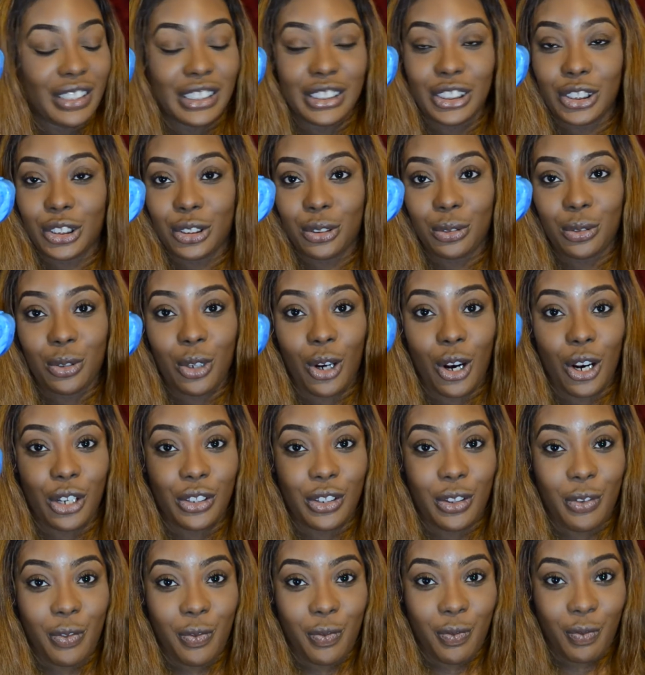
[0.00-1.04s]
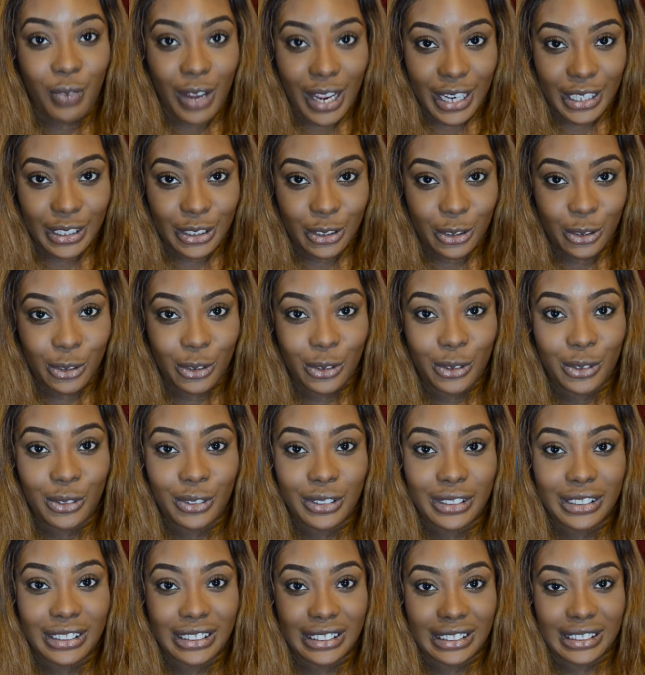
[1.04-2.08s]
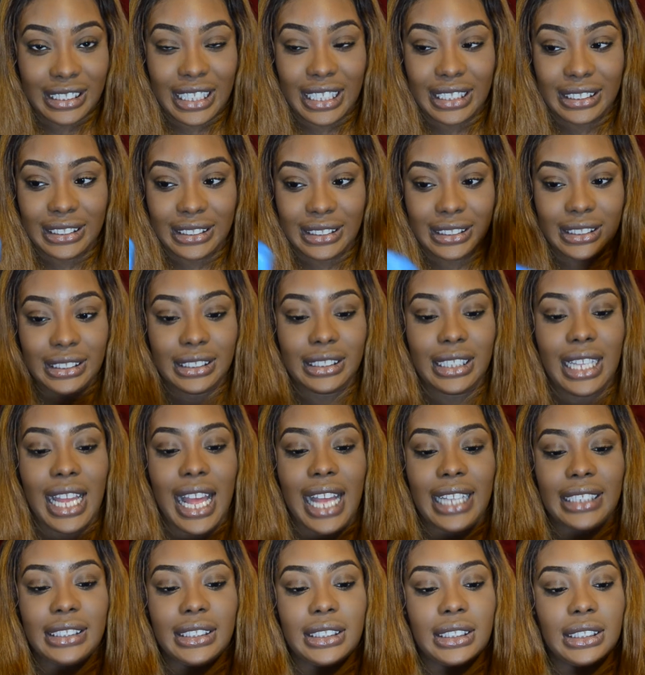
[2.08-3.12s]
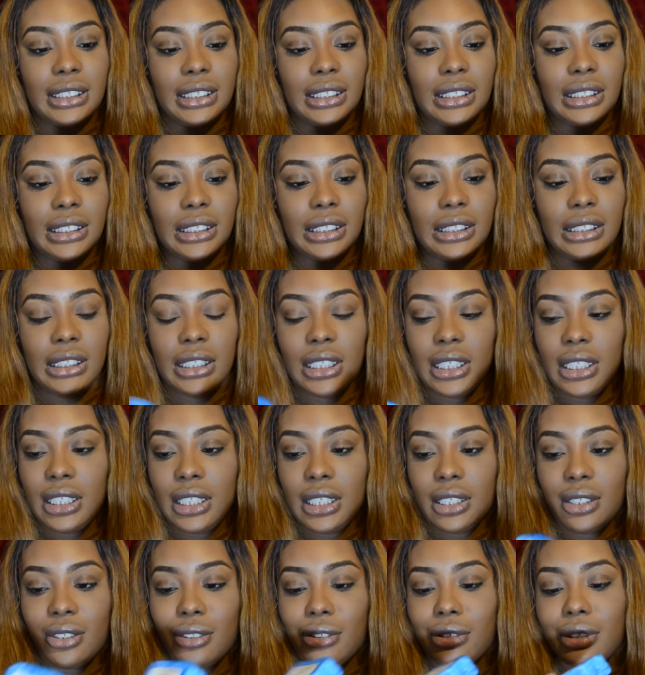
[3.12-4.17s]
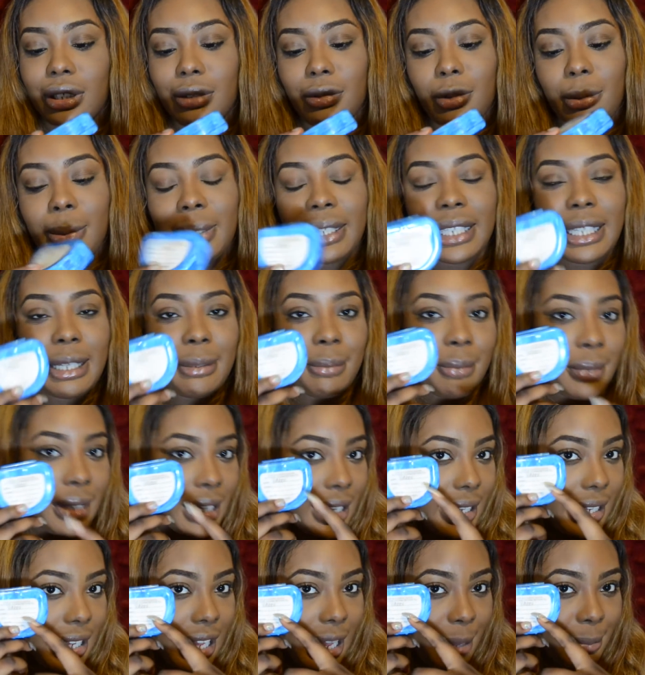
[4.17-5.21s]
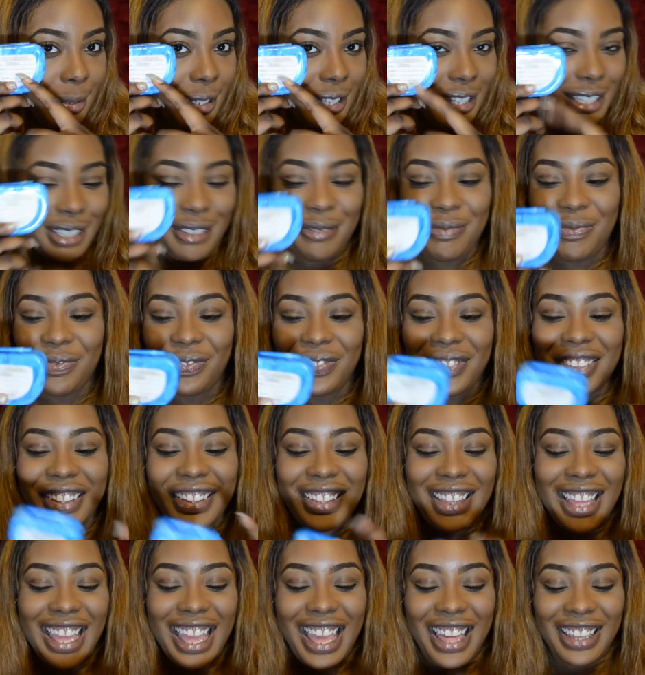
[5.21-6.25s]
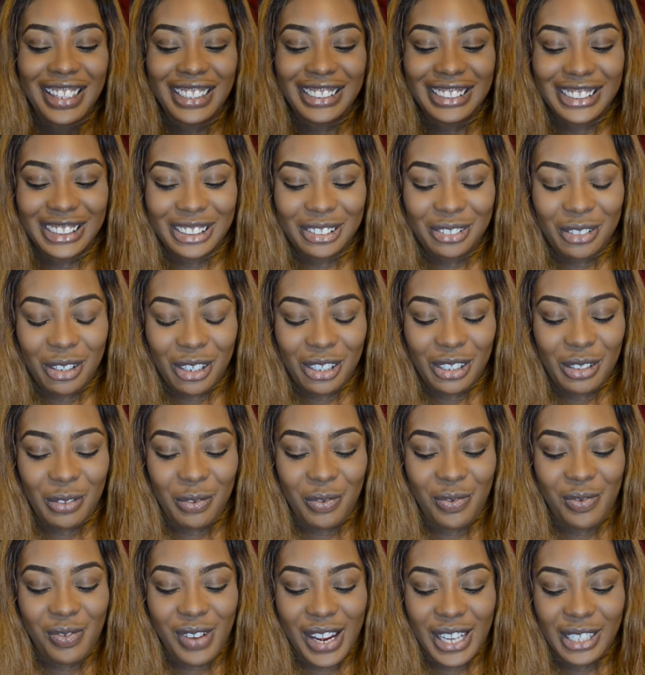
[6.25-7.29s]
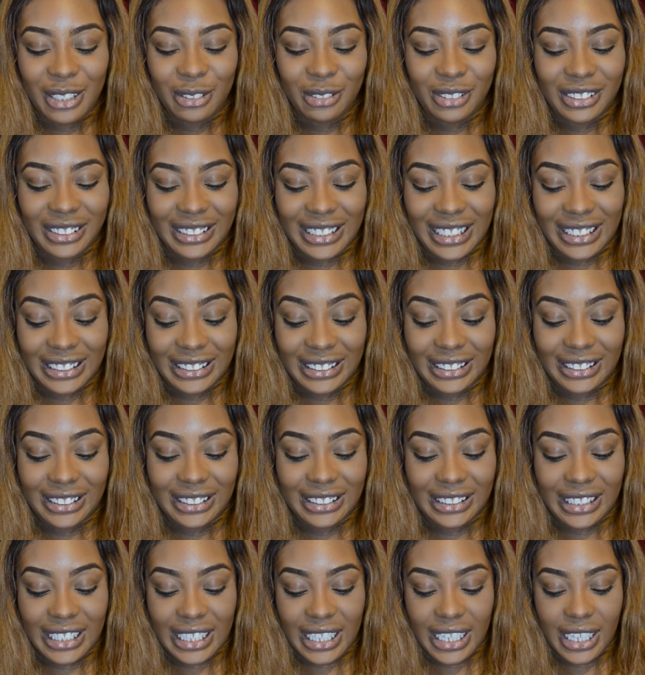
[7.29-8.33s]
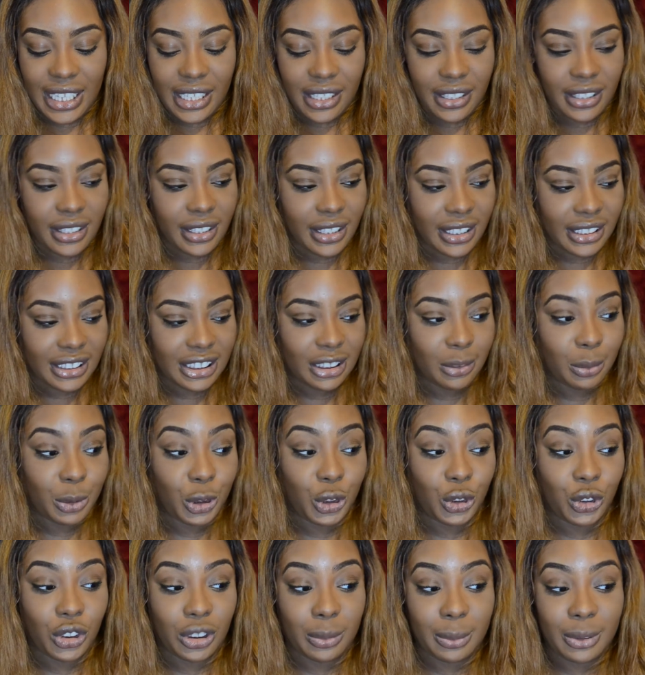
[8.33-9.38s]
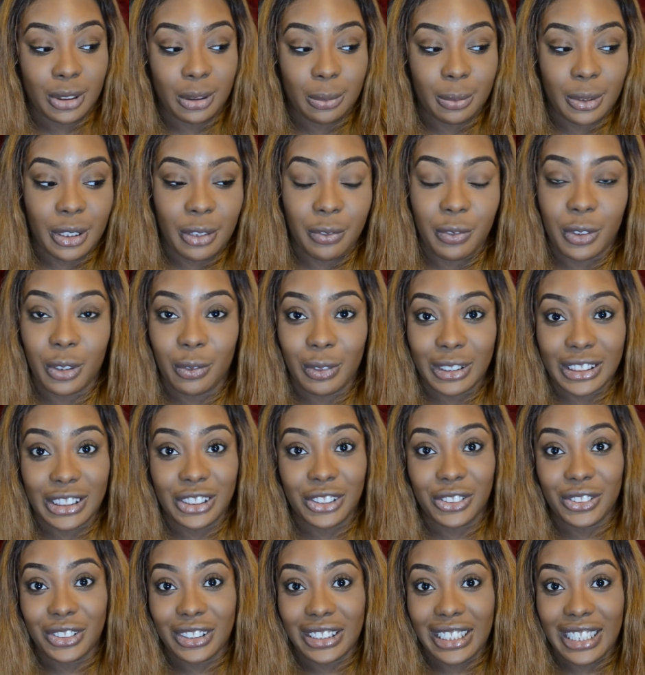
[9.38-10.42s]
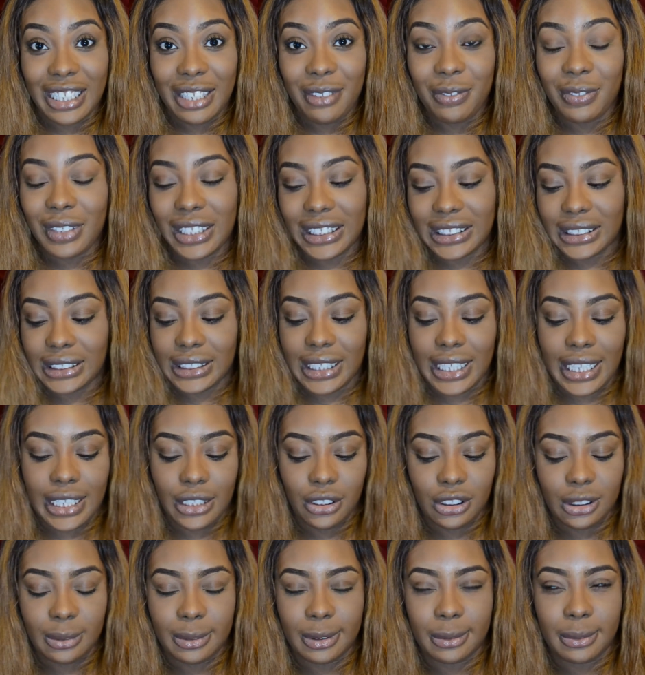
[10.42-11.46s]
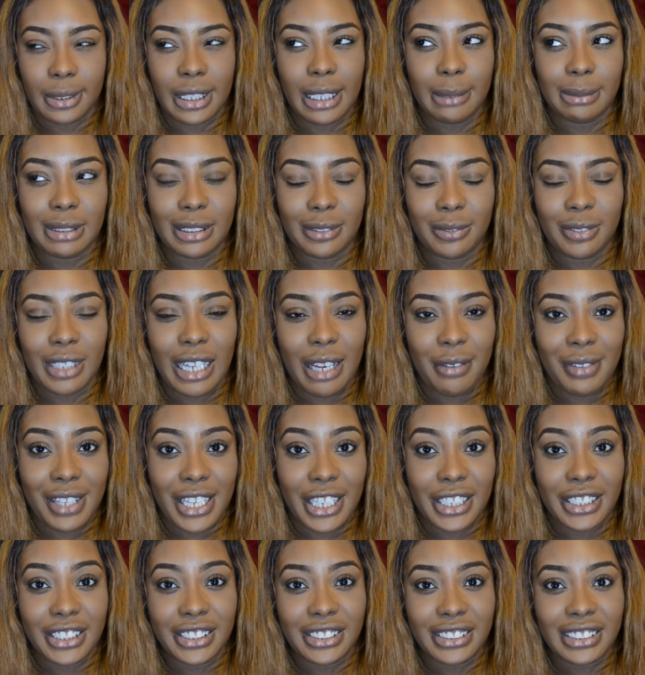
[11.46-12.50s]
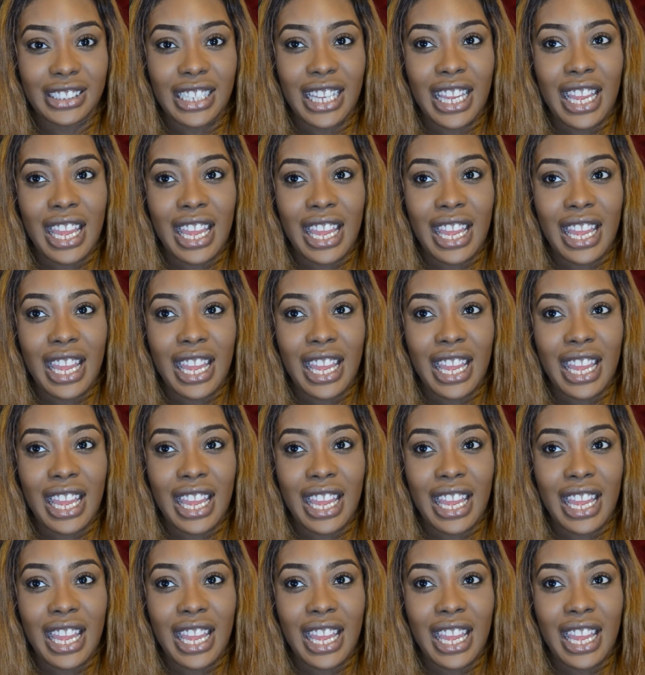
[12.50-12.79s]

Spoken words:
2 are the final sets, as in, they wrote my name, Gabby. These 2 are the final sets. Like, this is what you're supposed to wear for the rest of your life. They say you're supposed to wear up to 5 years.